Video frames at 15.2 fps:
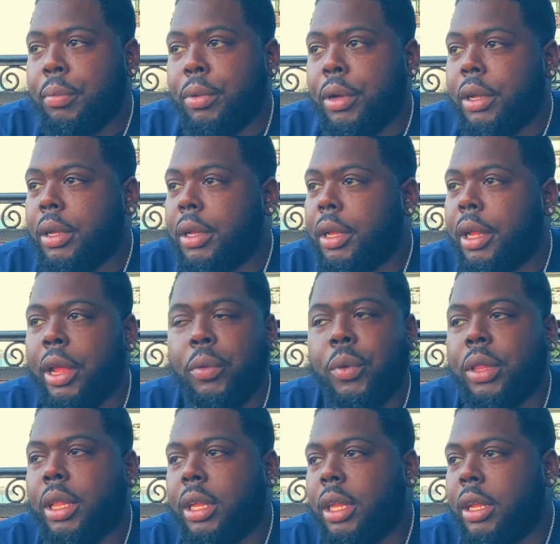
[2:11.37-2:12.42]
But it
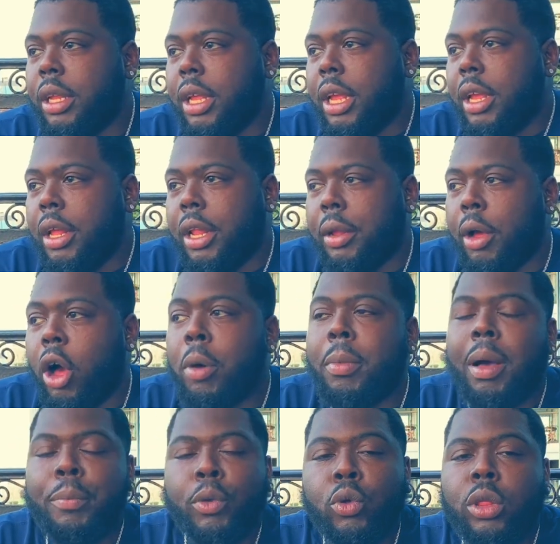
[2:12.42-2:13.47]
wasn't, all
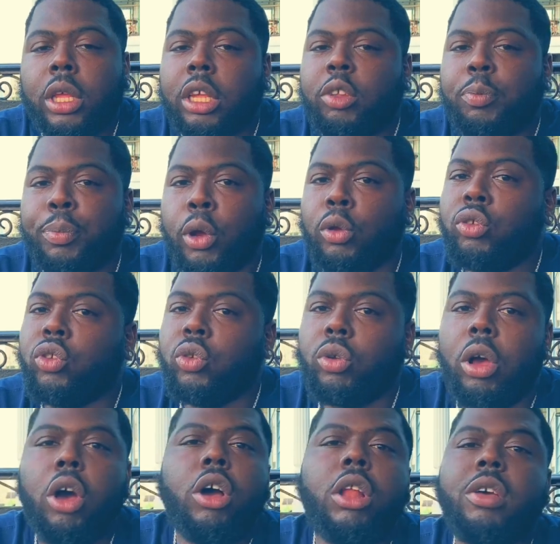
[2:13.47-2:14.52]
my music is personal.
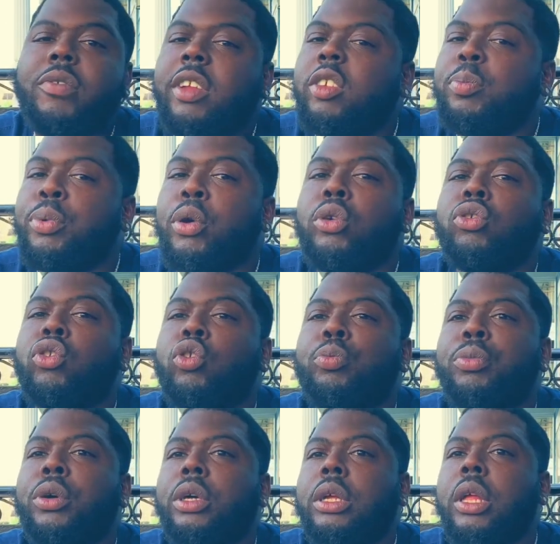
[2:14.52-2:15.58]
All of it is personal,
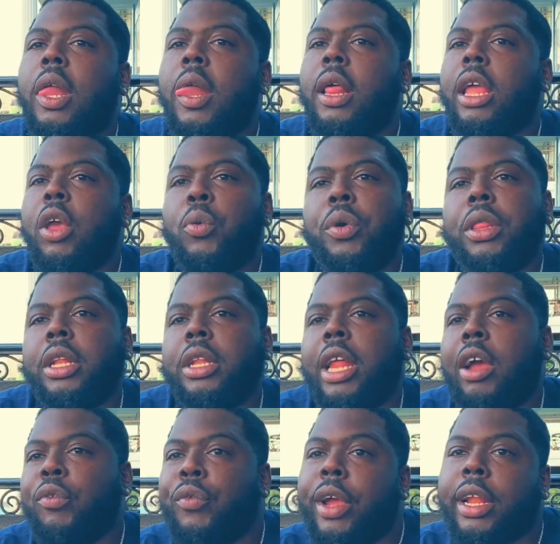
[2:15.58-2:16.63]
but it wasn't
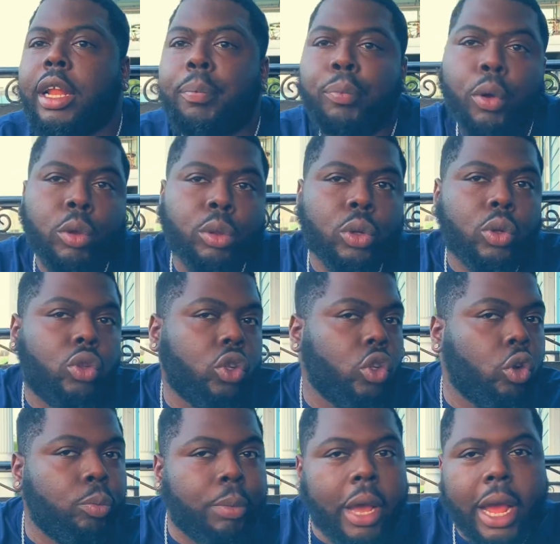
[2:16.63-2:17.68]
directly personal to
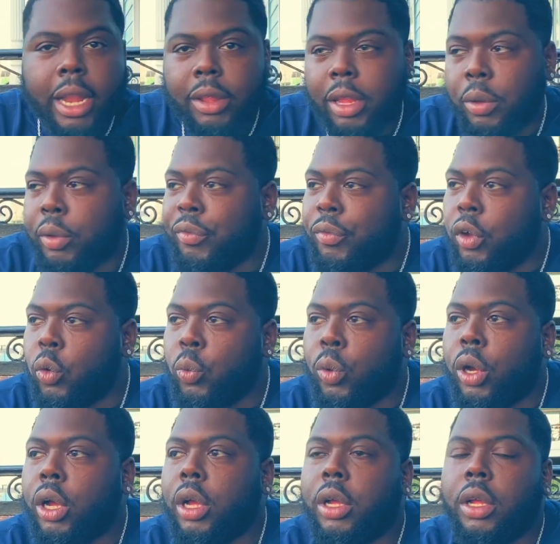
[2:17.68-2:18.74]
nobody. It was for the
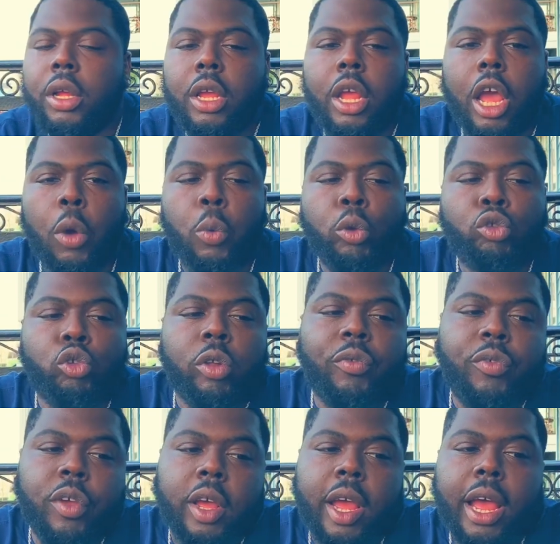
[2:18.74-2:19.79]
world. I want you to
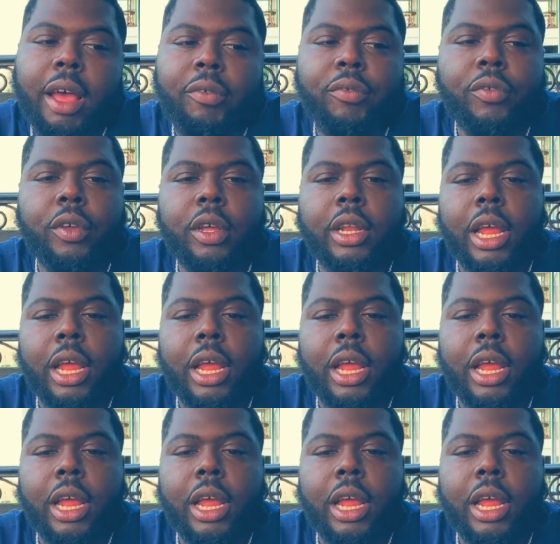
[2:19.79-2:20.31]
feel how I feel.